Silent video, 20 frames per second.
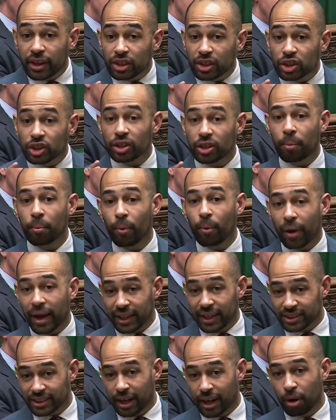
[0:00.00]
going some
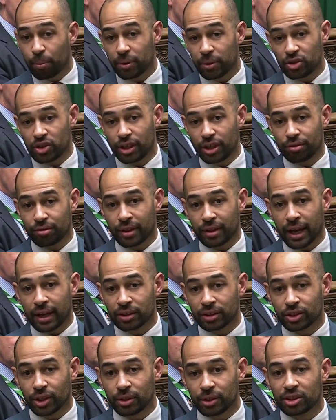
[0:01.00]
way to help achieve
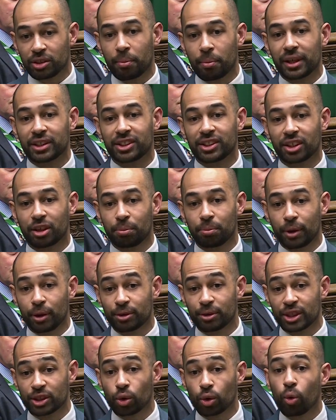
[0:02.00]
that. So domestic
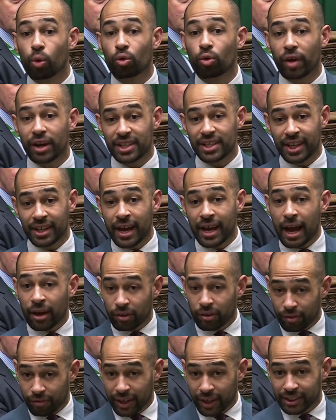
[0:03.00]
abuse is already an
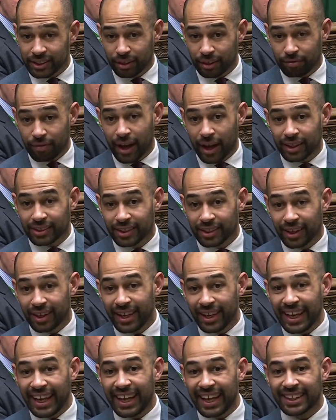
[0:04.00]
aggravating
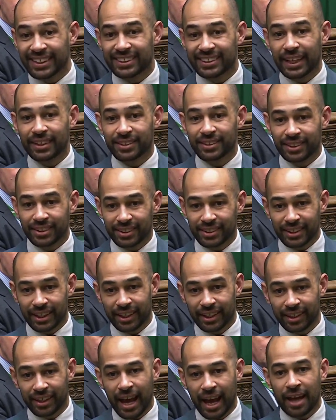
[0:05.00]
factor in
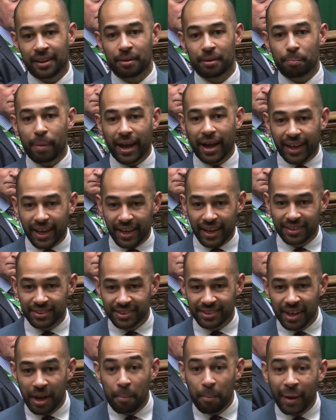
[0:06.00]
sentencing at the back
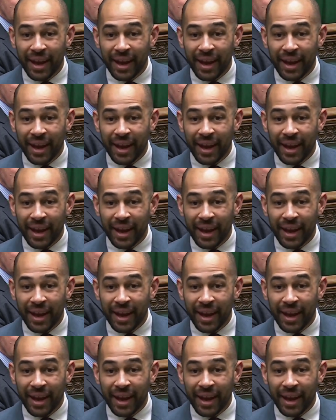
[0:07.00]
end,